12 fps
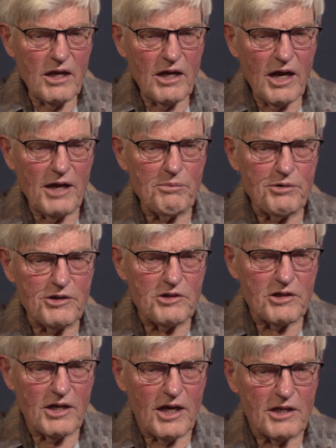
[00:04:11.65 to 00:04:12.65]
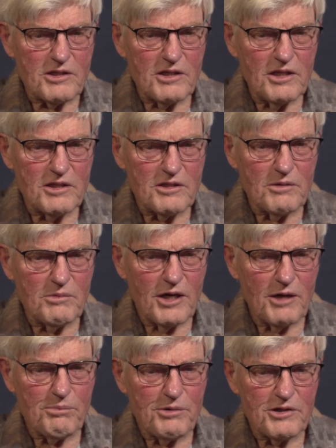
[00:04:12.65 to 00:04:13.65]
High pressure gas. They hit some
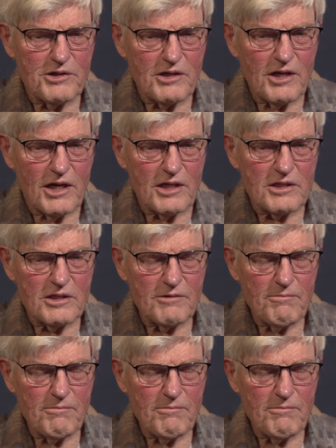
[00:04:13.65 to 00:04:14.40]
high pressure gas.